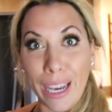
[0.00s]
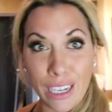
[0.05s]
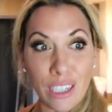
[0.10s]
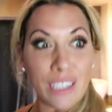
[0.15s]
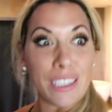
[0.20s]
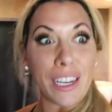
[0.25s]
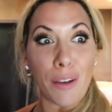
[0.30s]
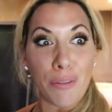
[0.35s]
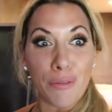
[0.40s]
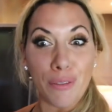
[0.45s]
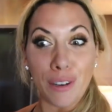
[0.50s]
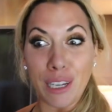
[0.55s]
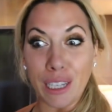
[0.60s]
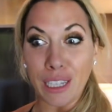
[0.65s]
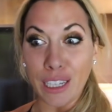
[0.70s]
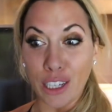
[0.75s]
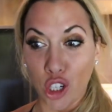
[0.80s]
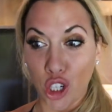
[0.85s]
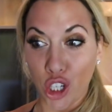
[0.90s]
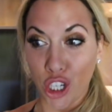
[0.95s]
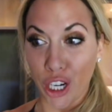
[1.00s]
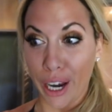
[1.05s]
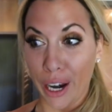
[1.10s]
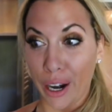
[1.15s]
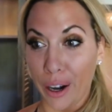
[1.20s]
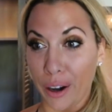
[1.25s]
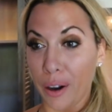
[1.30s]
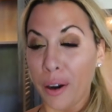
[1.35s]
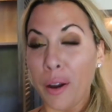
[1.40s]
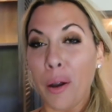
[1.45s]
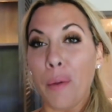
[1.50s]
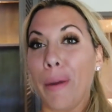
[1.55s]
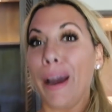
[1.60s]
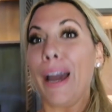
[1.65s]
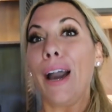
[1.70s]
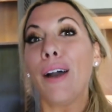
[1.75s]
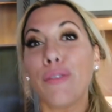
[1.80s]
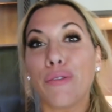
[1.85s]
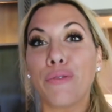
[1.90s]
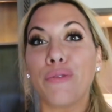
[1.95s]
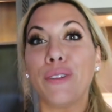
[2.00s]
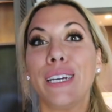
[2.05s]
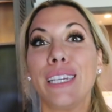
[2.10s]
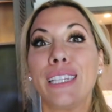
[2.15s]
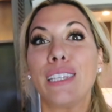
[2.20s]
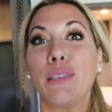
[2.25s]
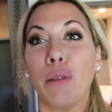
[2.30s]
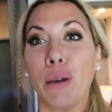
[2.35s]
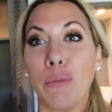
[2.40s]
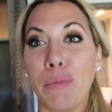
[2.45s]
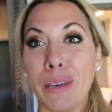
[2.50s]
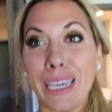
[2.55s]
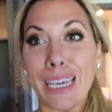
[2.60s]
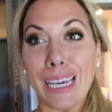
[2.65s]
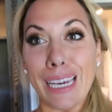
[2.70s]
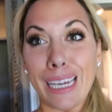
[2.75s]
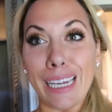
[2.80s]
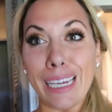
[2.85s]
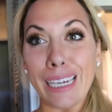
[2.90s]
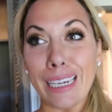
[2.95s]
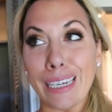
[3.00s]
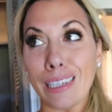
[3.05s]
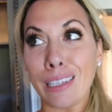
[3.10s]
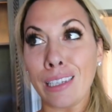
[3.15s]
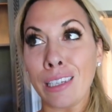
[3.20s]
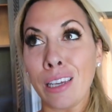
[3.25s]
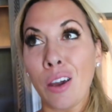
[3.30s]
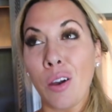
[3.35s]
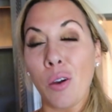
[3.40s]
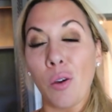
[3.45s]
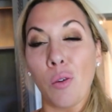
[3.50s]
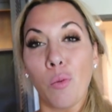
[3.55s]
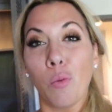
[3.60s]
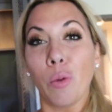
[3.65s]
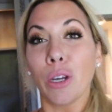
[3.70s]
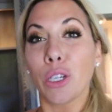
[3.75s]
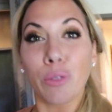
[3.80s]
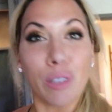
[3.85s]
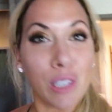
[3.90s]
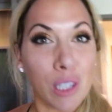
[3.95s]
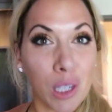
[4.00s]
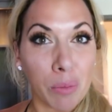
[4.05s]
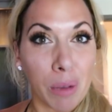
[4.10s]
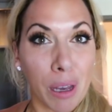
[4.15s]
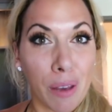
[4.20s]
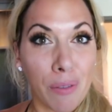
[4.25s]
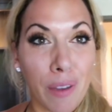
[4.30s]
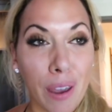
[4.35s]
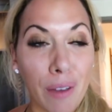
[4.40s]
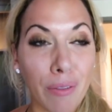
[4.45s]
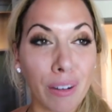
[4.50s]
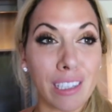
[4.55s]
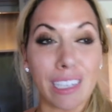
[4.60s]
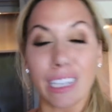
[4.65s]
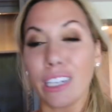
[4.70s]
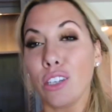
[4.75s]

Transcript: I can definitely share my outfits, my bikinis, which ones are my favorites.